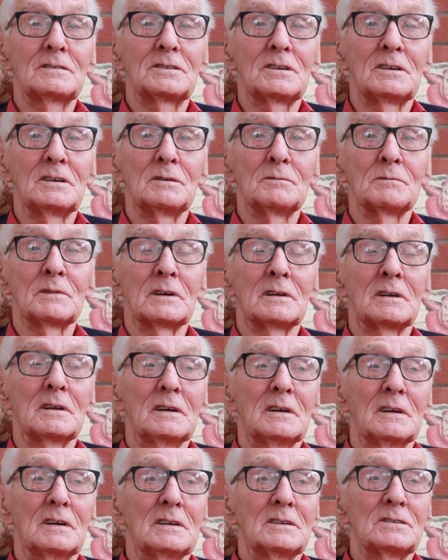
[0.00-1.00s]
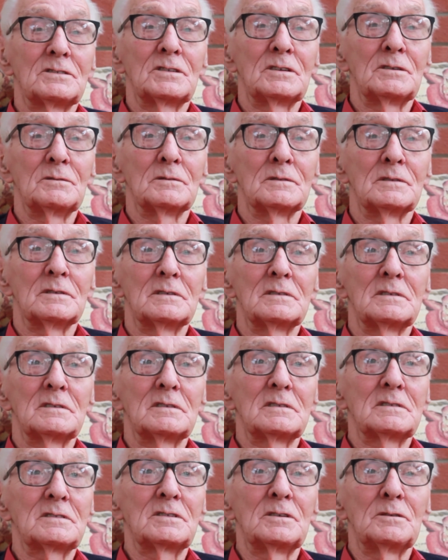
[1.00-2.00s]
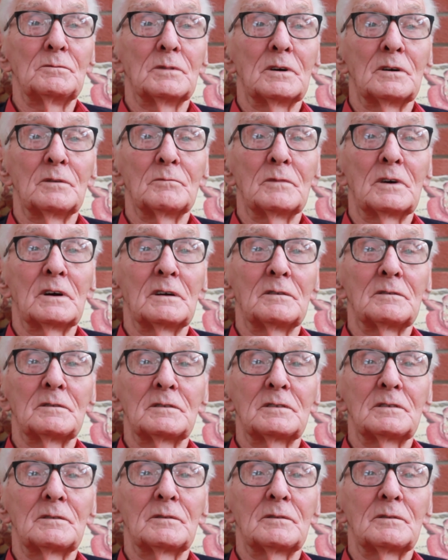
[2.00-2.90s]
Jean, but she weren't well.